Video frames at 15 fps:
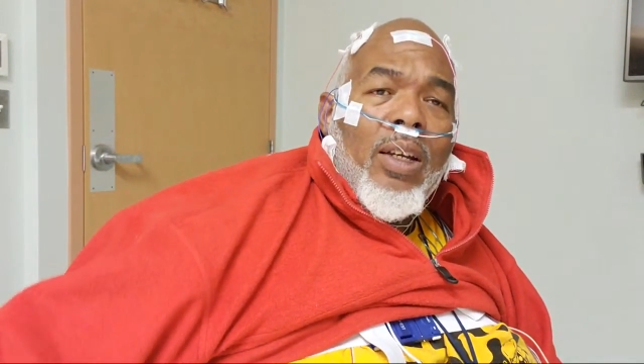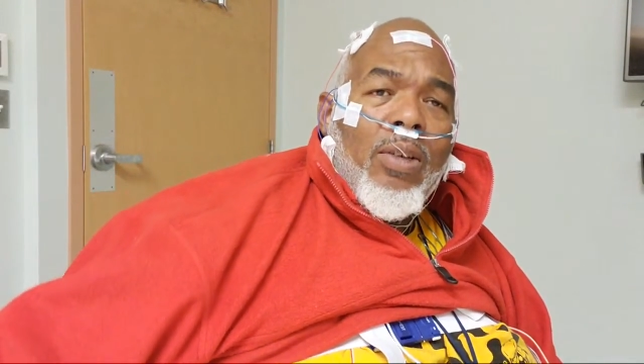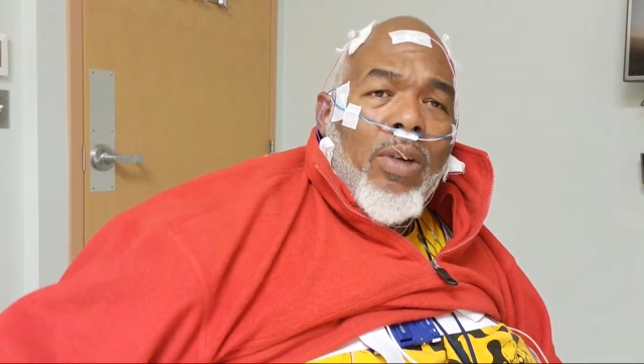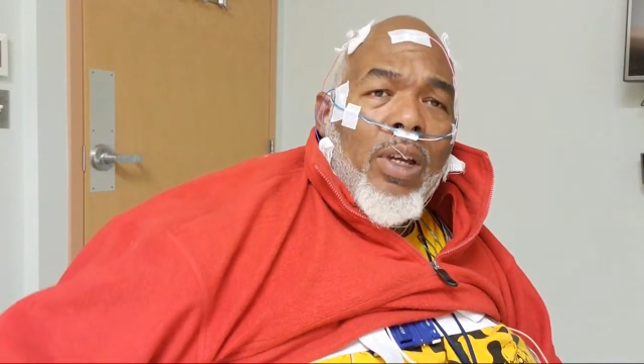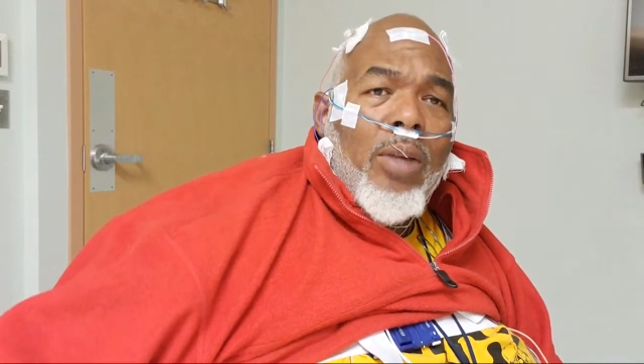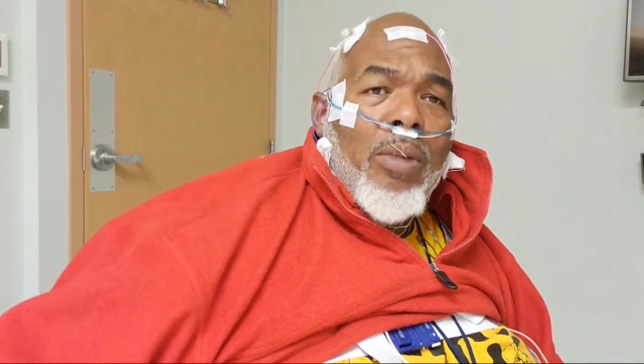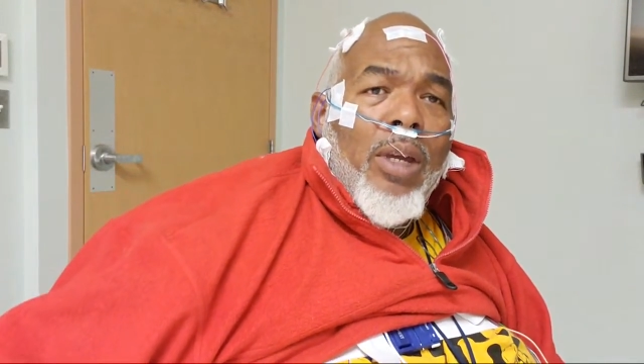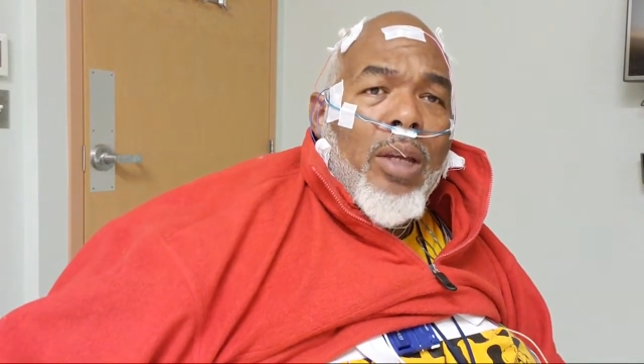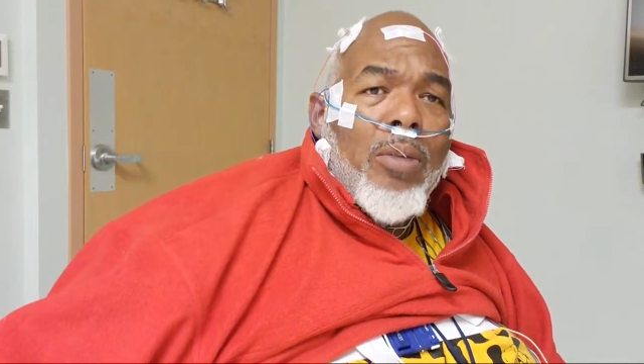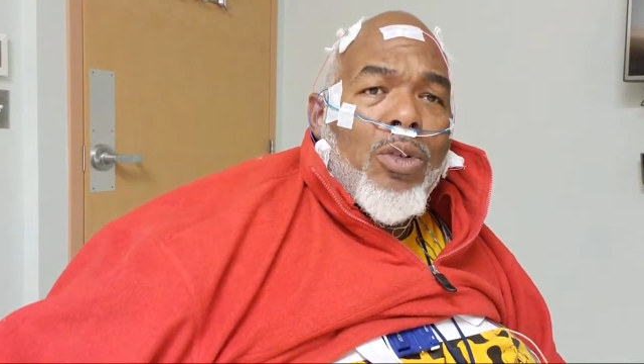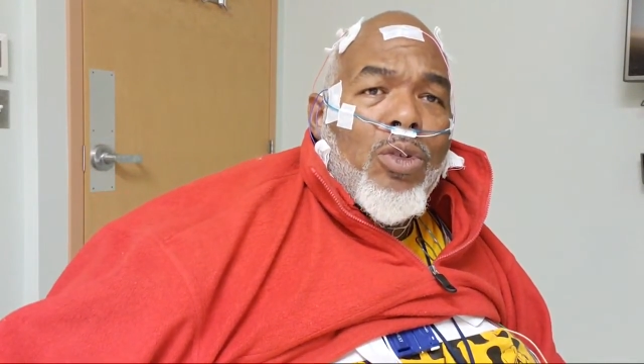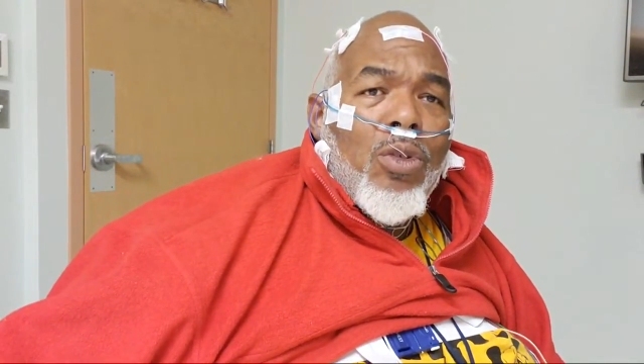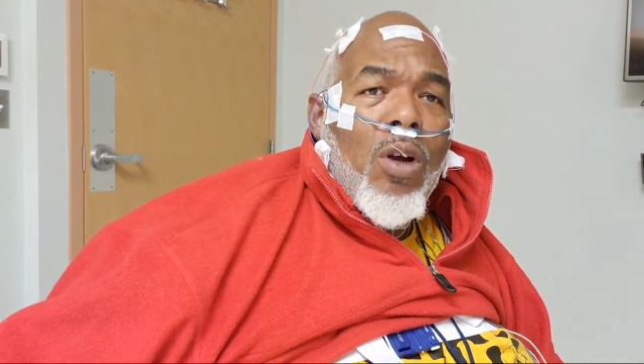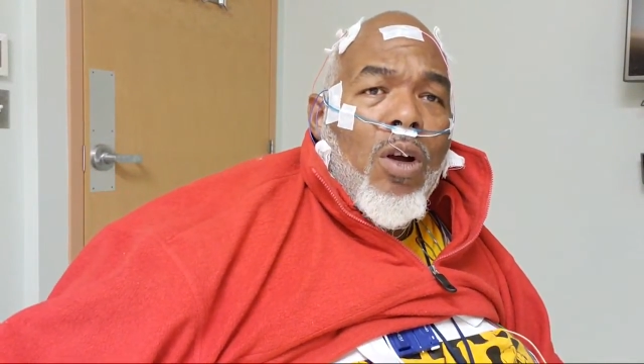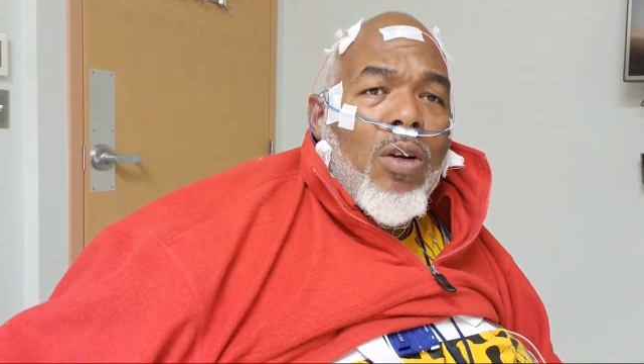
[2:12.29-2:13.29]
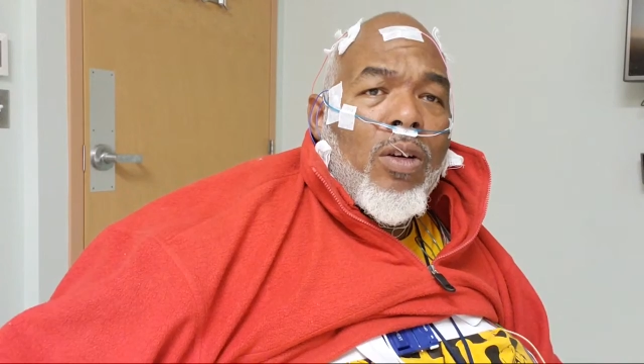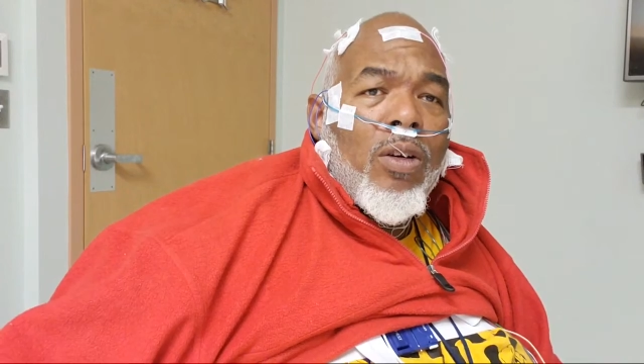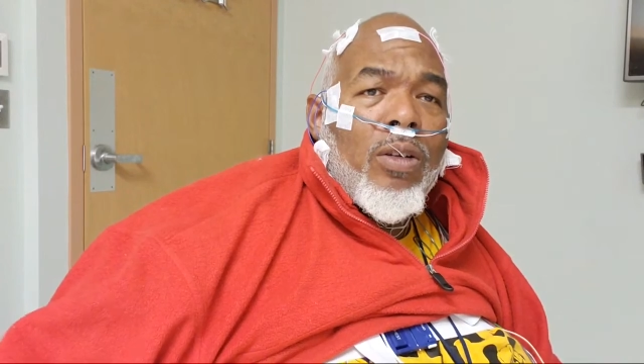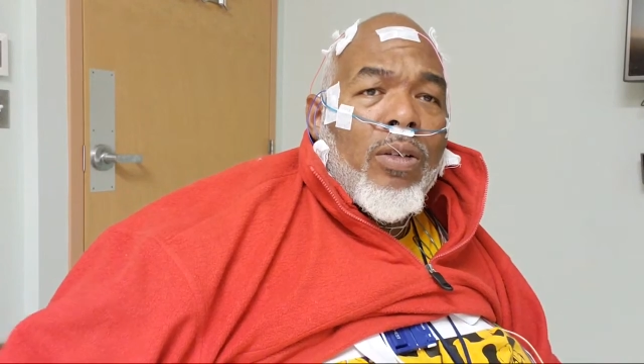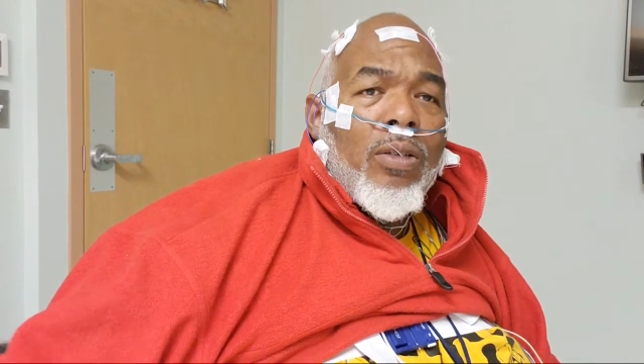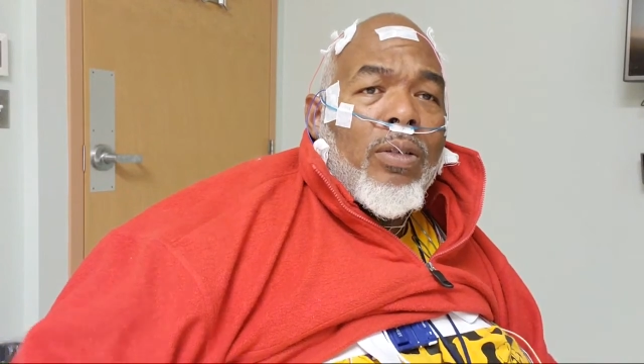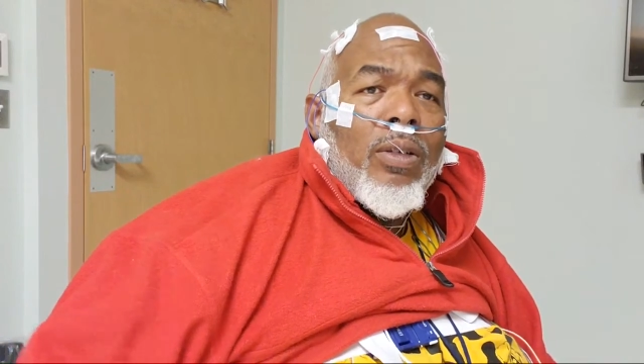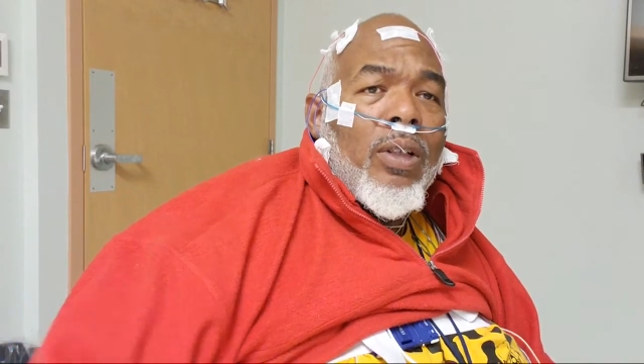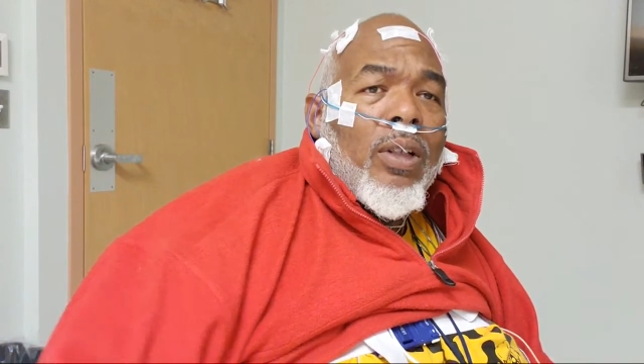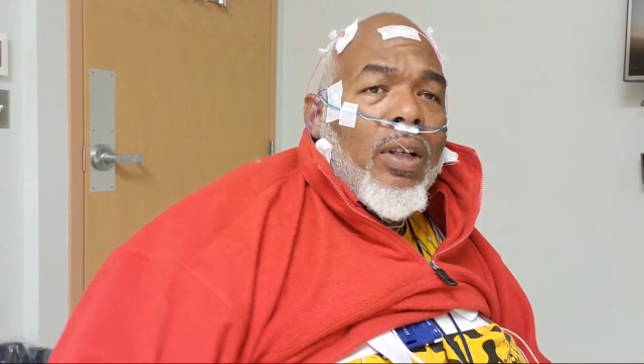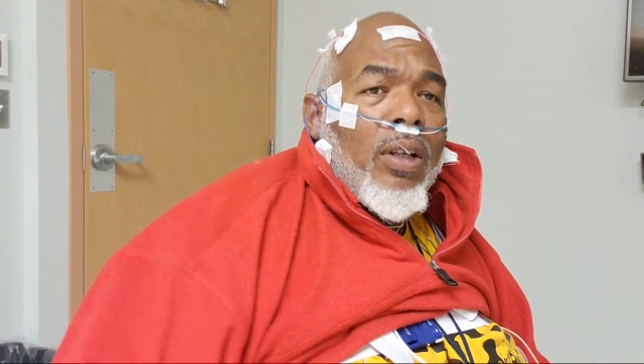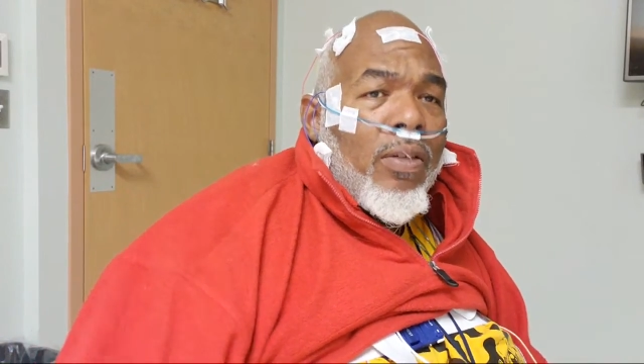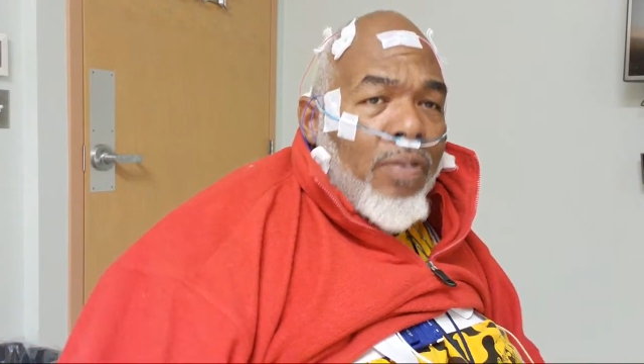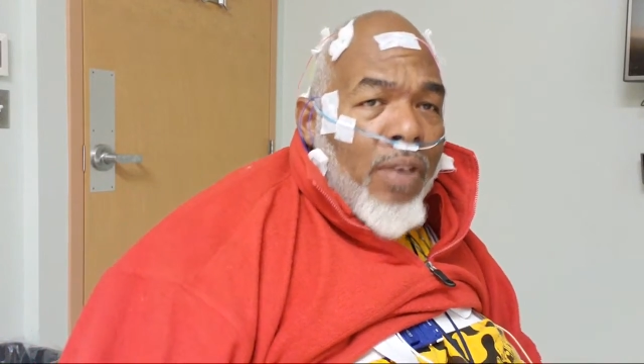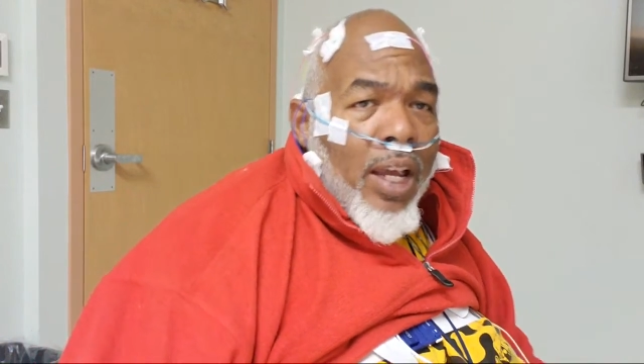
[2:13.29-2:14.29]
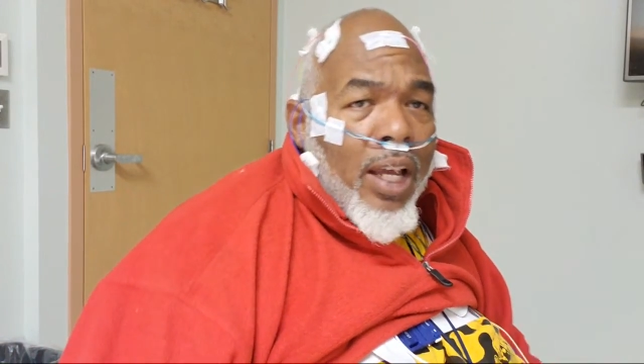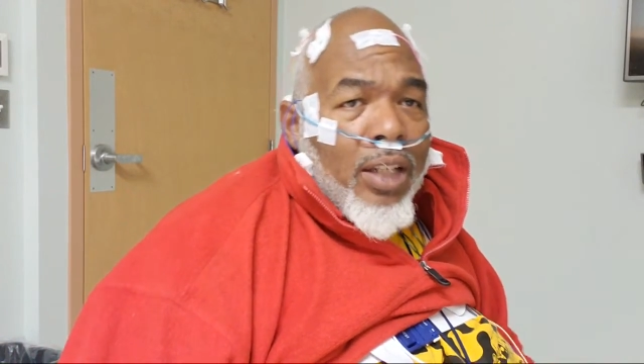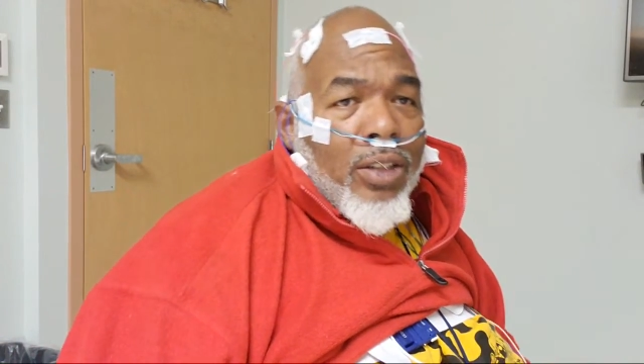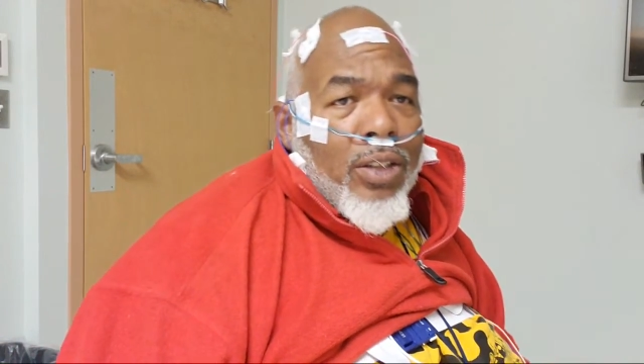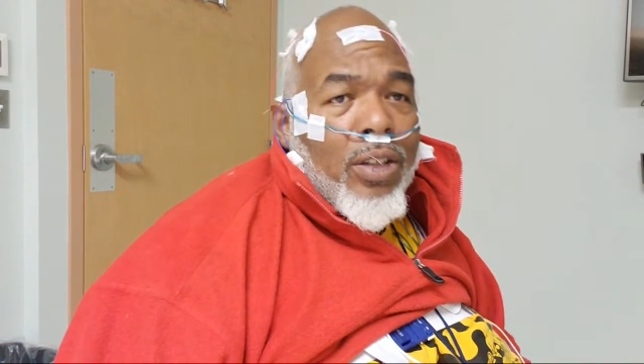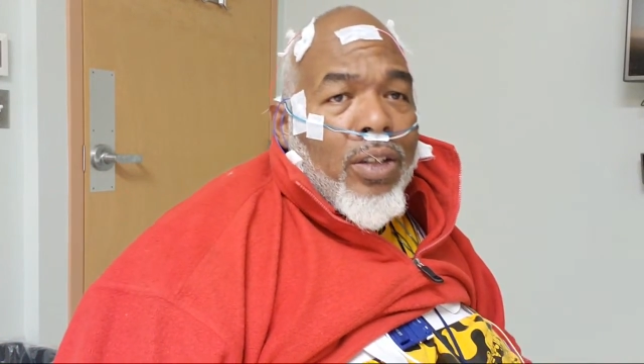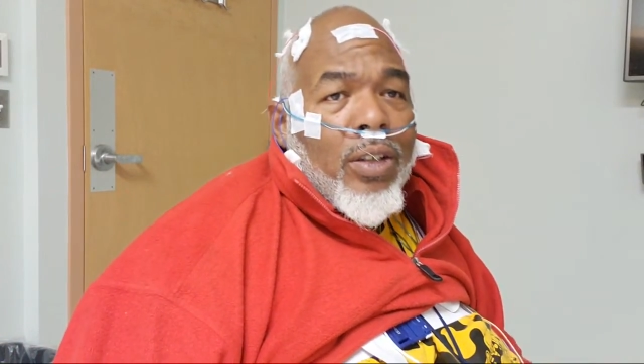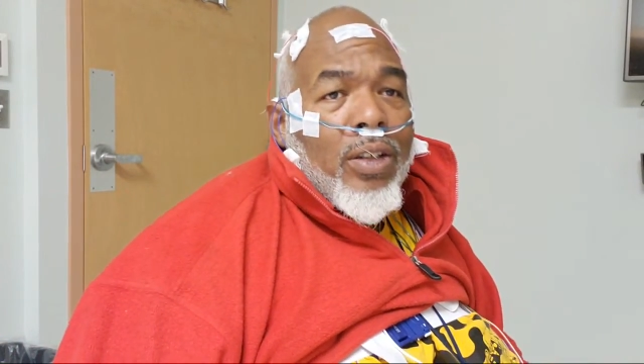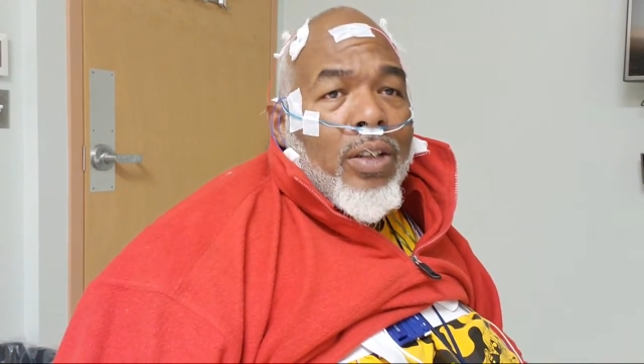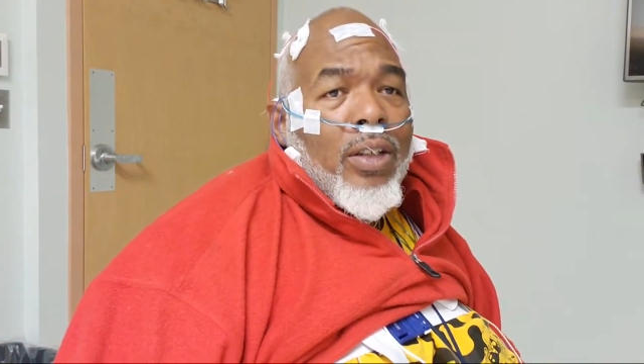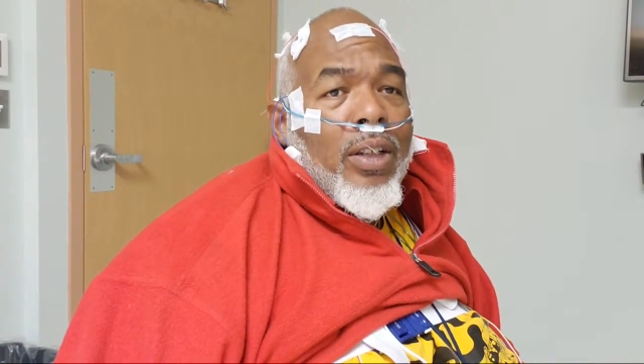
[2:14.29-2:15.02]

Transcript: We can make him stronger, faster,